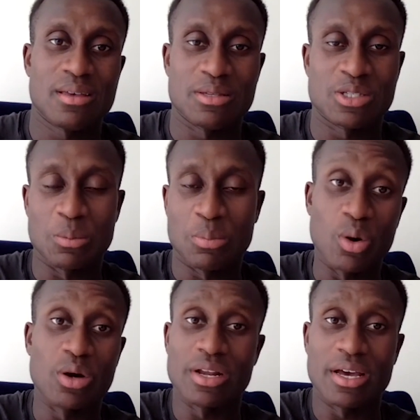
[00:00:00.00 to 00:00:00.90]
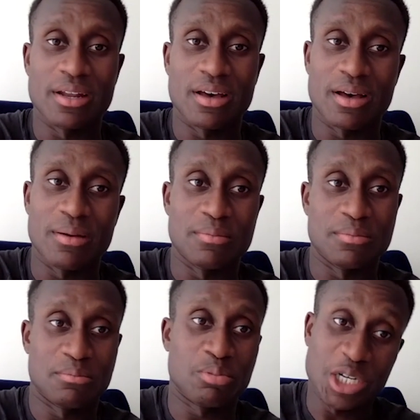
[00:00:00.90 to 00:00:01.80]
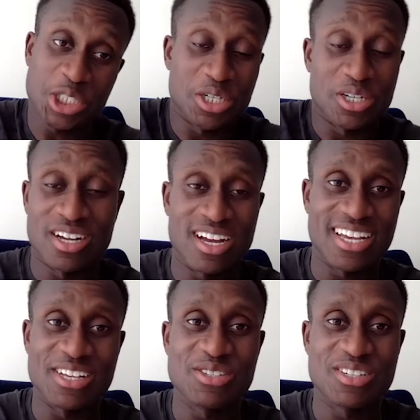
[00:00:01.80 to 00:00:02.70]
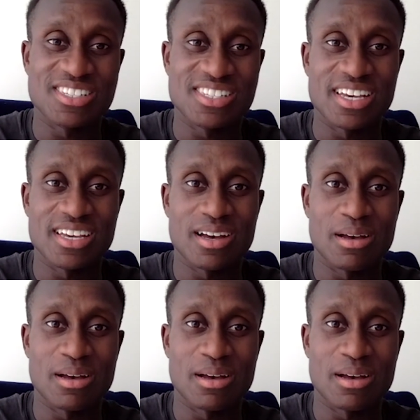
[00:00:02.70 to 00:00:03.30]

support and, pressure, I guess you could say,